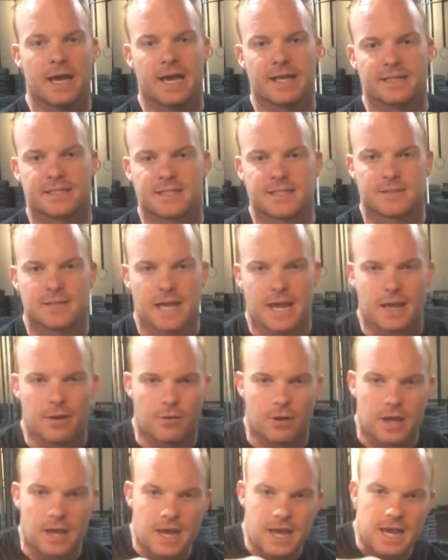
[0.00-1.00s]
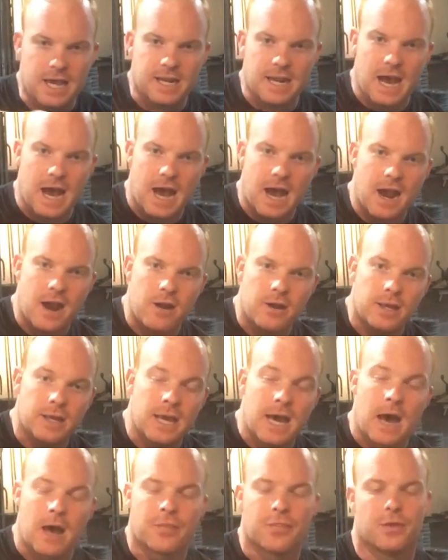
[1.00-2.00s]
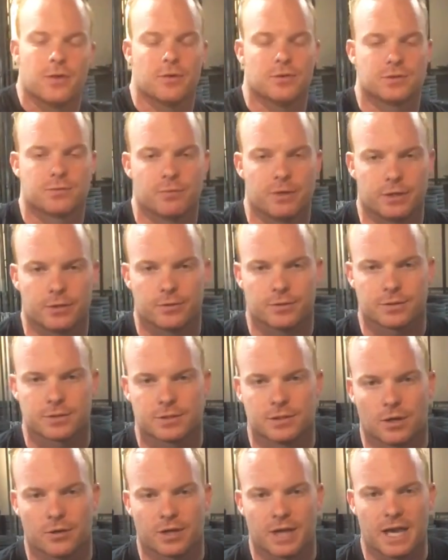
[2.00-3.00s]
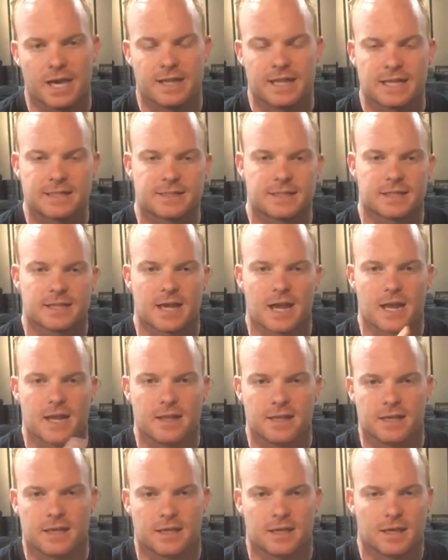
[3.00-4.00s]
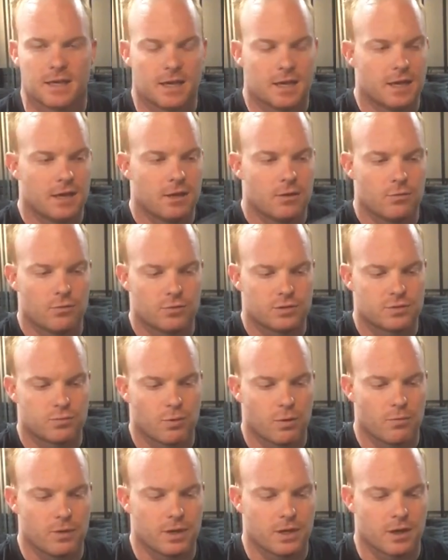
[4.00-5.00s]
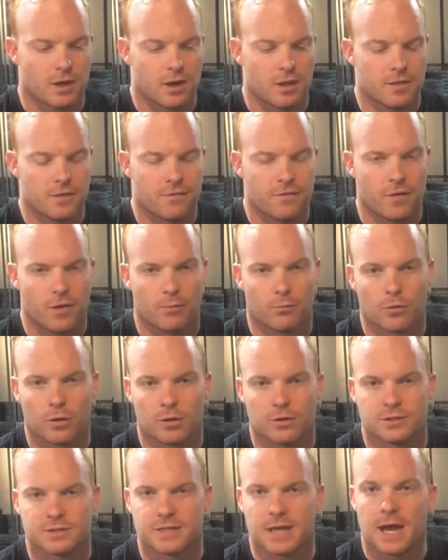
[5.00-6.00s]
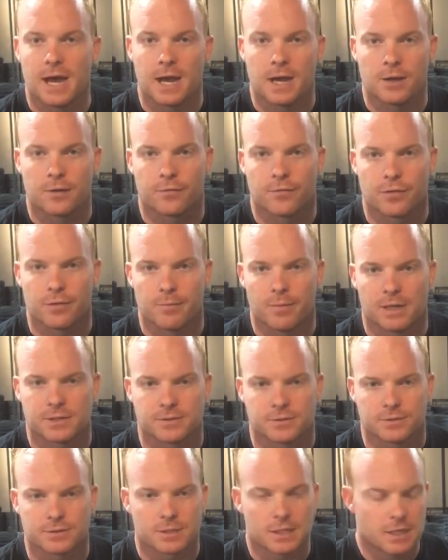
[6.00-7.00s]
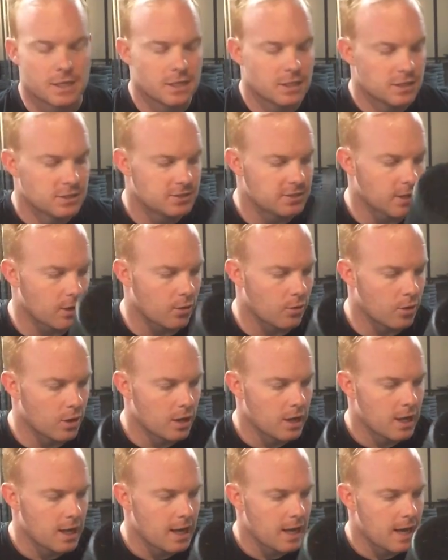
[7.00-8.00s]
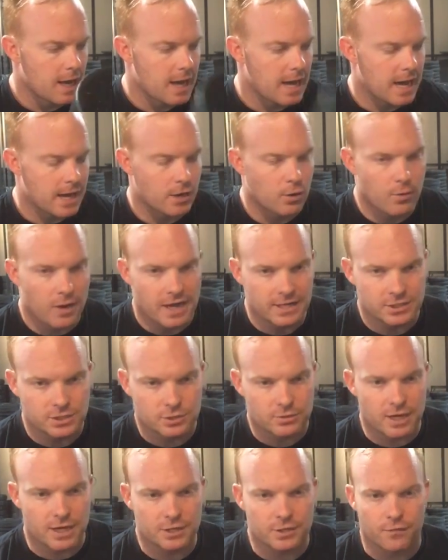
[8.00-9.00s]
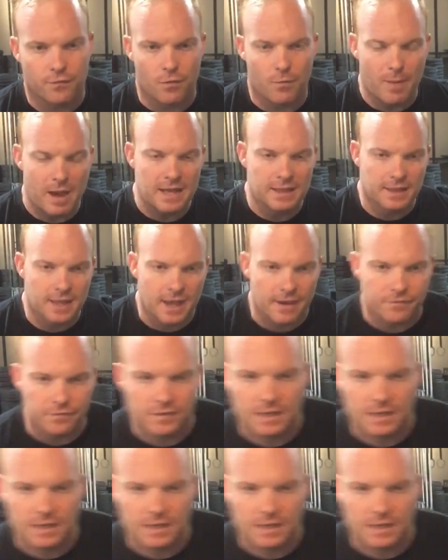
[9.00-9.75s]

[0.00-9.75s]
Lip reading: and ironing out those wrinkles, okay? And that's it's what we call the foam rollers, the iron for the muscles. So how do I stretch for my left